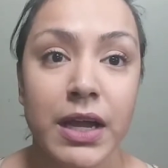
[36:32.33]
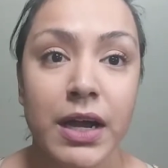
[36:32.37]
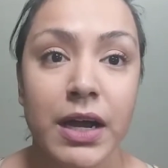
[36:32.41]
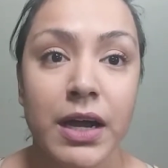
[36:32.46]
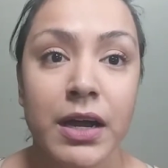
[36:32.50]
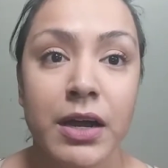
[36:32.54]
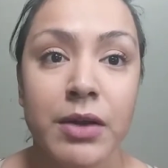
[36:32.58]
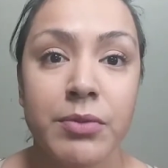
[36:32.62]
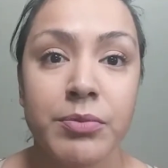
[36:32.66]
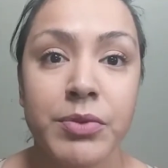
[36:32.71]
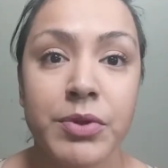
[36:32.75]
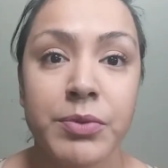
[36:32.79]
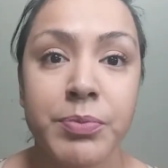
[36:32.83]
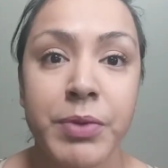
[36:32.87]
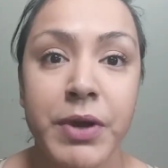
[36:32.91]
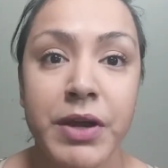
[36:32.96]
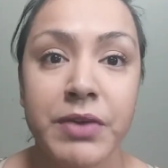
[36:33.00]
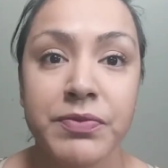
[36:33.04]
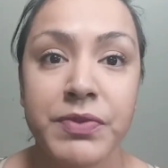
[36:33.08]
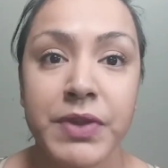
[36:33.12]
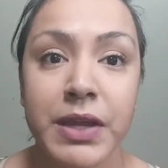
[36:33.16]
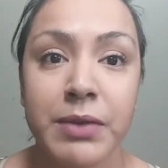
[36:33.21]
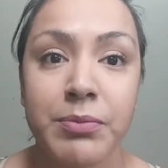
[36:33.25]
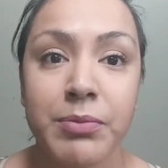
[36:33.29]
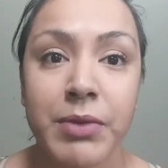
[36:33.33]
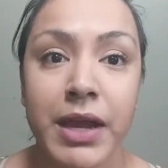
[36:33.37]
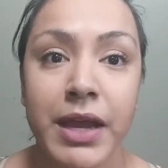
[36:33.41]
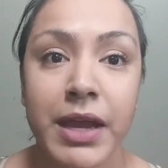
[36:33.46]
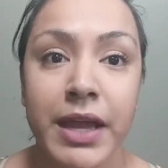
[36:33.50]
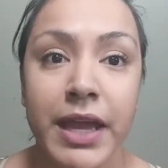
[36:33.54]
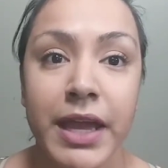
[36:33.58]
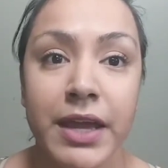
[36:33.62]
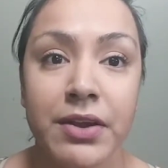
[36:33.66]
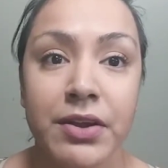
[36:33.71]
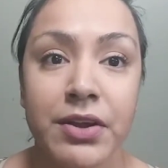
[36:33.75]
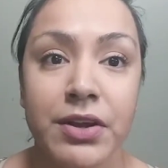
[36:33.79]
Um, your puppy and my
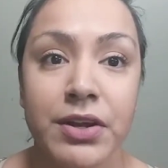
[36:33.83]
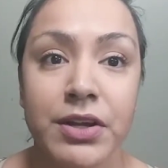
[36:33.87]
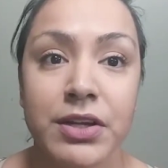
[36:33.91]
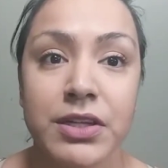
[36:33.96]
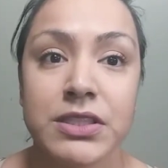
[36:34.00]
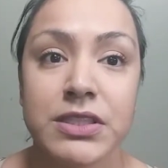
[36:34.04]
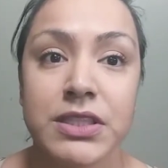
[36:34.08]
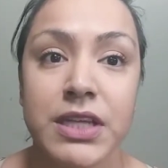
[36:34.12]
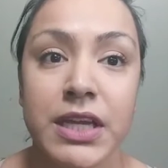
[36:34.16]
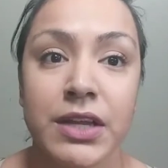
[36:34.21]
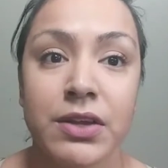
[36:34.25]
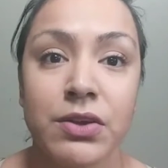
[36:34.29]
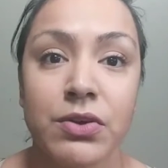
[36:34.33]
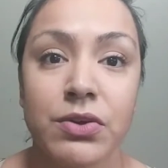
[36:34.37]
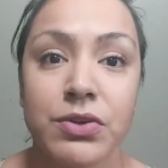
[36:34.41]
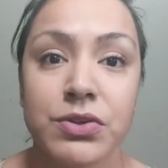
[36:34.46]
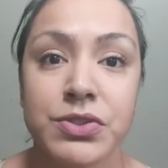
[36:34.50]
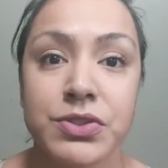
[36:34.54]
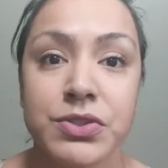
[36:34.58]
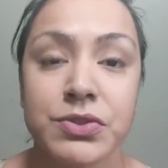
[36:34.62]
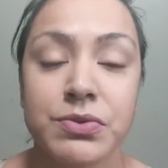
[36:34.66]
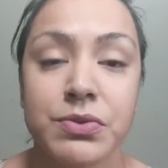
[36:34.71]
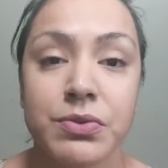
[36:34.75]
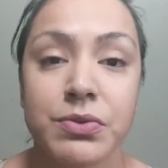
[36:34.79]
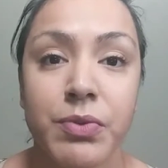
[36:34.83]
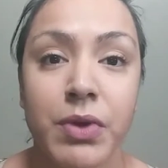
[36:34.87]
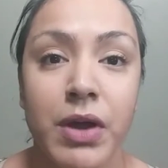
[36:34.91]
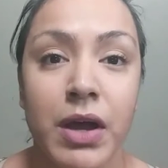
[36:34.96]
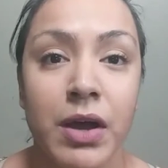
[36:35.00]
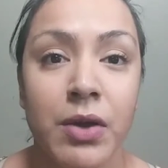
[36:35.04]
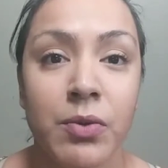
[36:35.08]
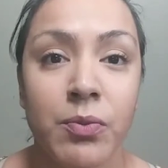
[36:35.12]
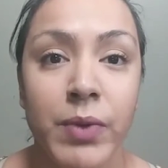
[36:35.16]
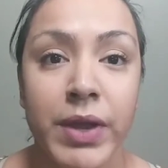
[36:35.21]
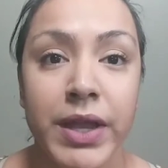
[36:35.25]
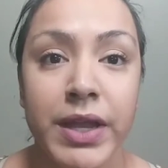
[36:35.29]
head hurts and go to
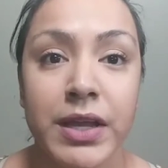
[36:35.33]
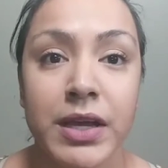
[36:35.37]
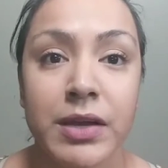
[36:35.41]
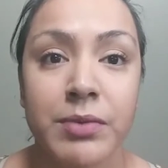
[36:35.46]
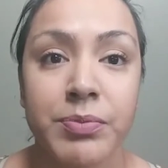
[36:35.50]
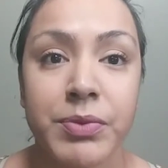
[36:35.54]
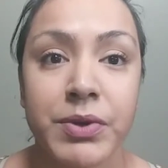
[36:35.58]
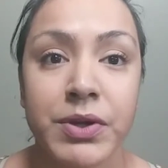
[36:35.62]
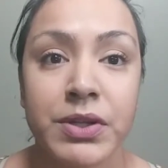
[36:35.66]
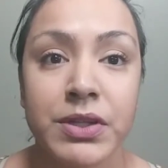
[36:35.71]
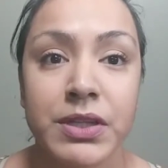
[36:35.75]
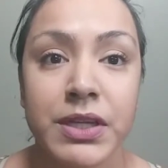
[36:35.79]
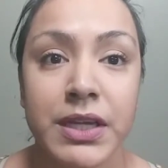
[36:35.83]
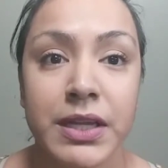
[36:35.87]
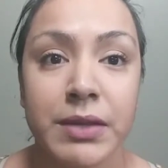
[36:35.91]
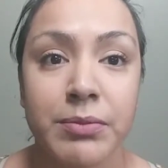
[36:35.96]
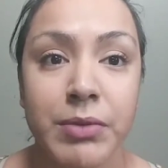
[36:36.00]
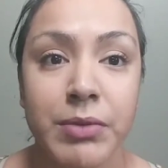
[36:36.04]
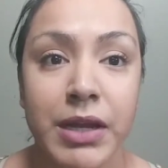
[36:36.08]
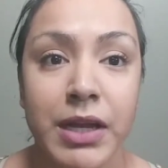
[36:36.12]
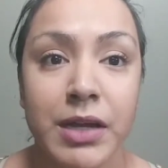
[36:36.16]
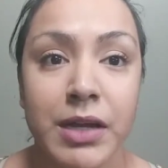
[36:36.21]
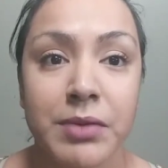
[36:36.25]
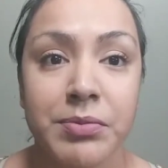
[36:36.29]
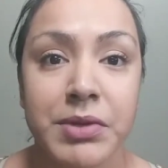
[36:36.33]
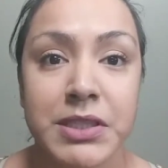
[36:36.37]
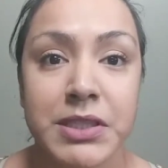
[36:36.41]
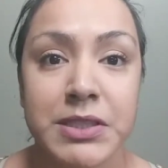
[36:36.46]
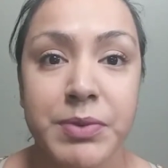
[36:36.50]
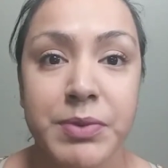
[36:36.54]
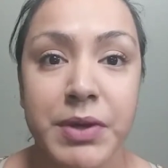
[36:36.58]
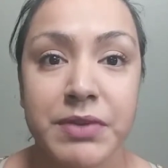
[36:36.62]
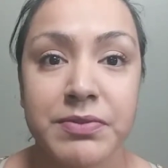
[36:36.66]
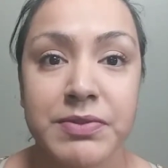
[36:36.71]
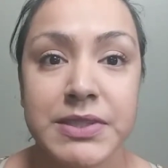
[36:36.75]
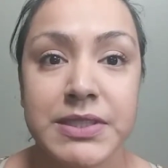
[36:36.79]
um, wake up early in my hubby's
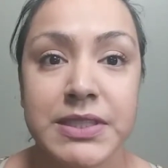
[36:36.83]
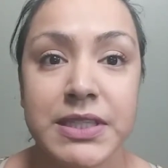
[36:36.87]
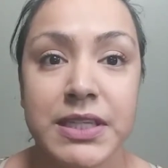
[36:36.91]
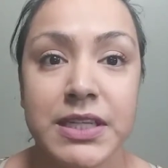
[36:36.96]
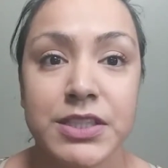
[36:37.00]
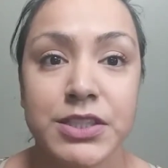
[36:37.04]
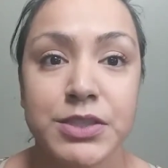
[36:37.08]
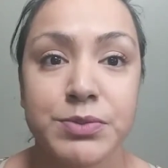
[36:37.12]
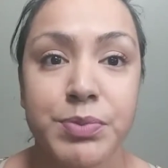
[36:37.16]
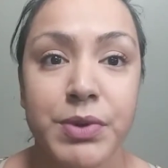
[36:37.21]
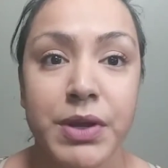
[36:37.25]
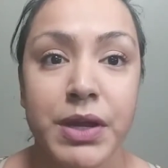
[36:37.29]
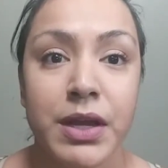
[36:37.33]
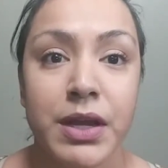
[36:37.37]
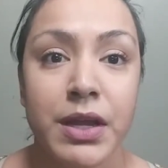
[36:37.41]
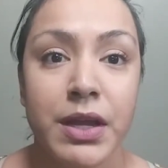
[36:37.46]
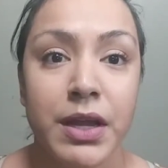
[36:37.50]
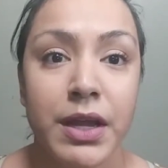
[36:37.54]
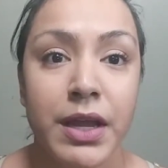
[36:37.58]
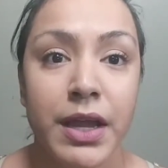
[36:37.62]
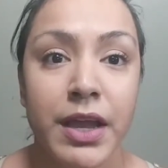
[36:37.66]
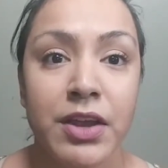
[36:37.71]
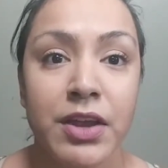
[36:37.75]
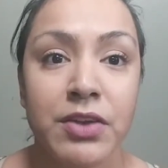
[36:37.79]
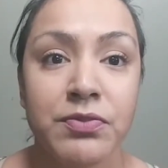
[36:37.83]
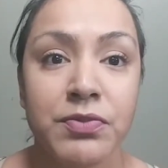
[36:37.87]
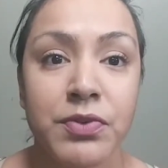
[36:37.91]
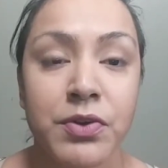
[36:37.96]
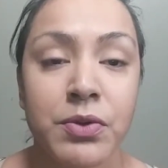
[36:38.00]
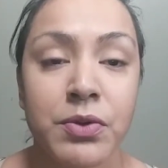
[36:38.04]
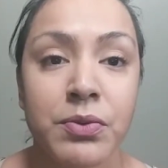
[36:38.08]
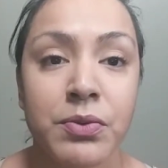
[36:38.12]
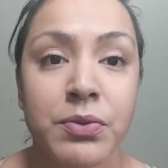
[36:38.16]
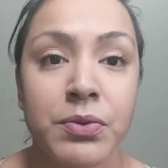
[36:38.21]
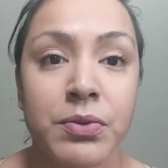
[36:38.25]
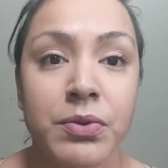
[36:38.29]
breakfast, lunch, break, and
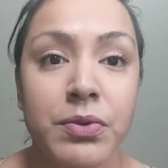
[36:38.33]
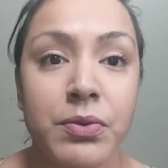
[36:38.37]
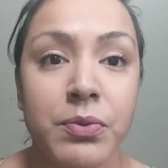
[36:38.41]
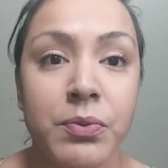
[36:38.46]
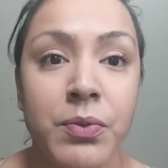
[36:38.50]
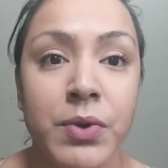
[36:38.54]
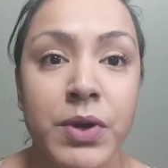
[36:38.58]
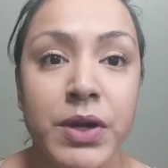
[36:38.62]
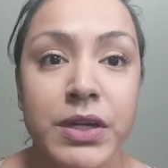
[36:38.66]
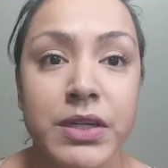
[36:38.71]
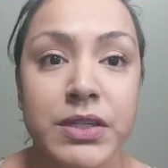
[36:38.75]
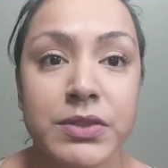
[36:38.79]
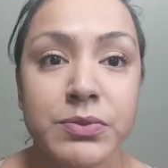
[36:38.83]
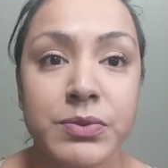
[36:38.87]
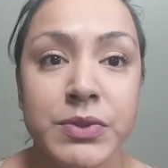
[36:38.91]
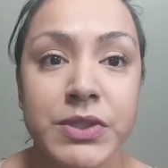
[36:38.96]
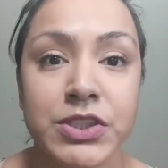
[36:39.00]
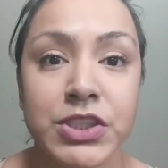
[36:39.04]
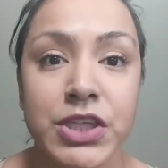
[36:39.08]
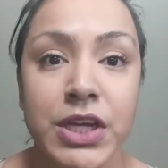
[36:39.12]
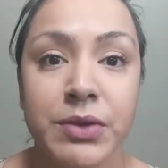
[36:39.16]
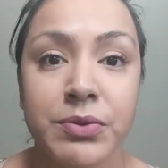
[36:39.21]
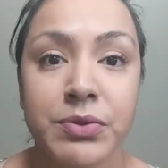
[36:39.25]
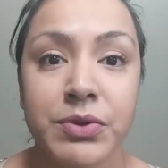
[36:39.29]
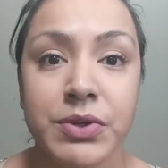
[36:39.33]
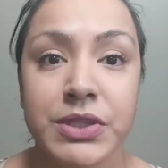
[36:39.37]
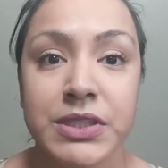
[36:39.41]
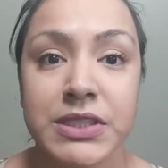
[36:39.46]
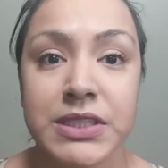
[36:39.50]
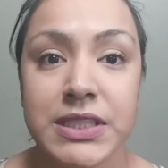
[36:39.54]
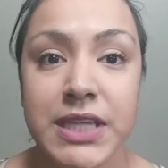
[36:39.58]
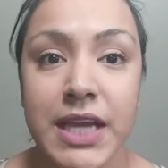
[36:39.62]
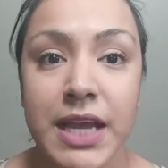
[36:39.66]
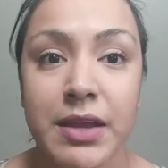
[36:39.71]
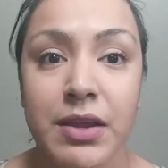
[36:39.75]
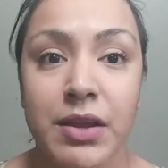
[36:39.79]
for work. Wish I would
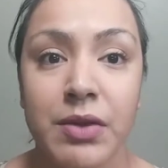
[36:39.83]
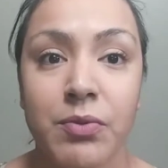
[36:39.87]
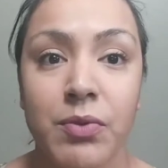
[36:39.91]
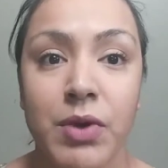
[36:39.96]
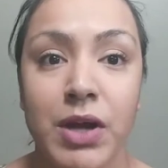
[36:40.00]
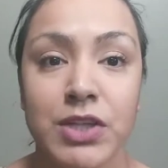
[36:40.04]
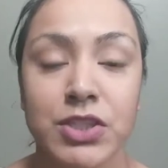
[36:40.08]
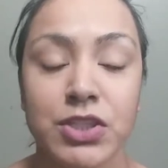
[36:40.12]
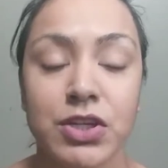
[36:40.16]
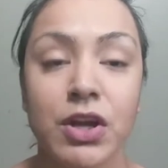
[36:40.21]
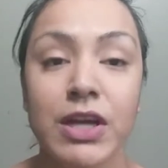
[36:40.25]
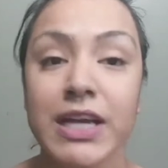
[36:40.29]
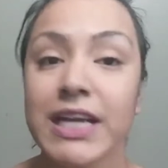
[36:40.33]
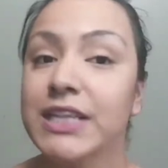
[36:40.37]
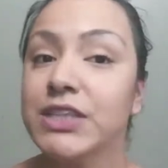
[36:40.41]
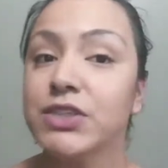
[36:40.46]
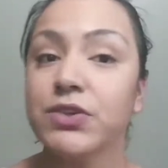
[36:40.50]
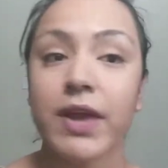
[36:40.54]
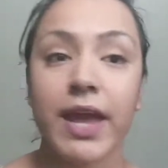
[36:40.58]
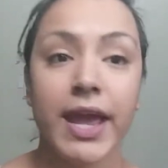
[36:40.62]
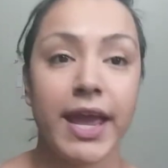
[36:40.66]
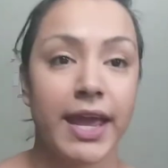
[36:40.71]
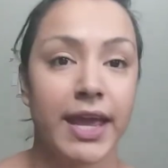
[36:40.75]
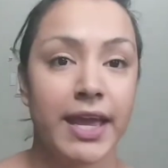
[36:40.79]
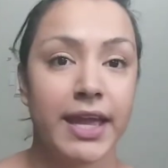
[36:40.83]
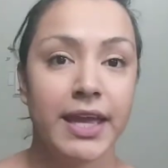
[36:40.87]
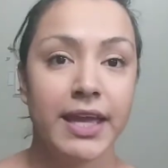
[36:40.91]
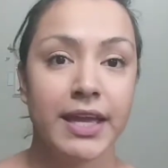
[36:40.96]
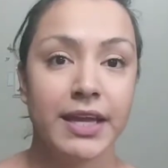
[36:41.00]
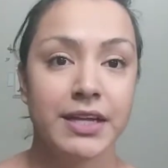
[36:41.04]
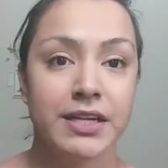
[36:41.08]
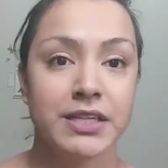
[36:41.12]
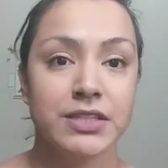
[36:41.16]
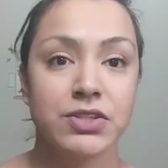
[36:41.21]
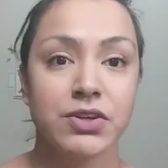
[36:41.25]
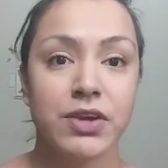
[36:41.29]
stay and watch. It's okay.
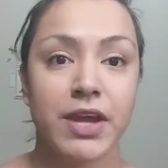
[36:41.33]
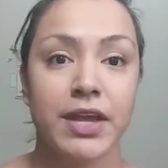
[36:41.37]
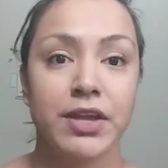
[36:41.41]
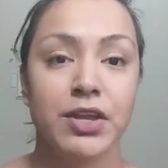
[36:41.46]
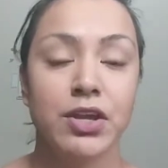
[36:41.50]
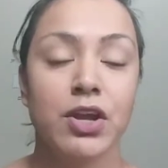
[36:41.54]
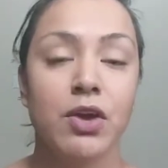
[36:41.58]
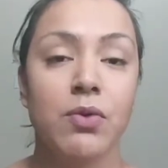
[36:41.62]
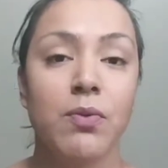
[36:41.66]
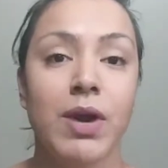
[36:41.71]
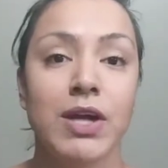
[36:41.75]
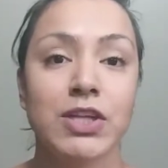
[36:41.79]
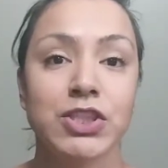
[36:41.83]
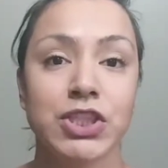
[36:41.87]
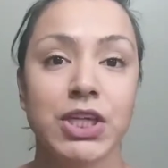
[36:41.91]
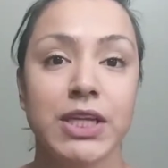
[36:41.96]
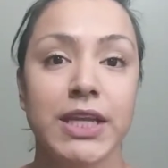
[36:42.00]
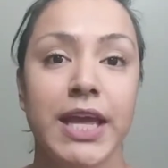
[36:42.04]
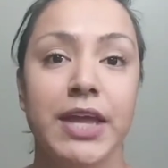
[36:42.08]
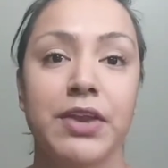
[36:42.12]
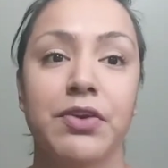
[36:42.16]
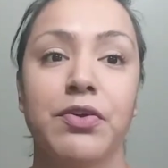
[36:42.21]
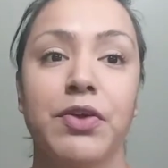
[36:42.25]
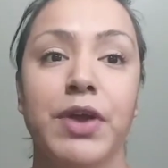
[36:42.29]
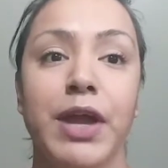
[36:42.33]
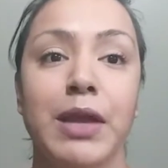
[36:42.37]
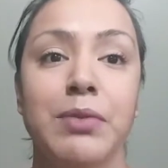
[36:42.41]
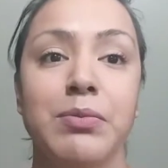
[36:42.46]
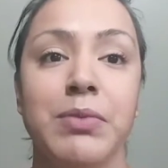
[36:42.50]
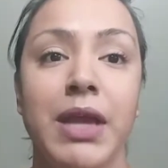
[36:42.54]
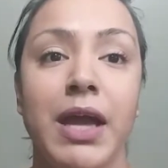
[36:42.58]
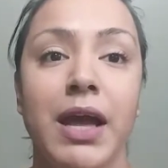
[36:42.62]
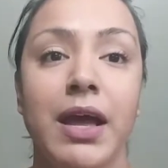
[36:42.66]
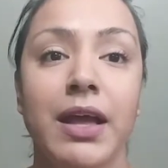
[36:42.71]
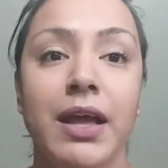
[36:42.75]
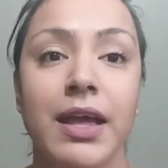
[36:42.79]
It's okay. You can watch it later, okay,
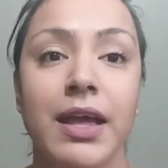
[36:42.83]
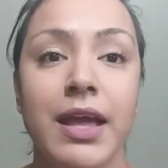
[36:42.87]
Mija?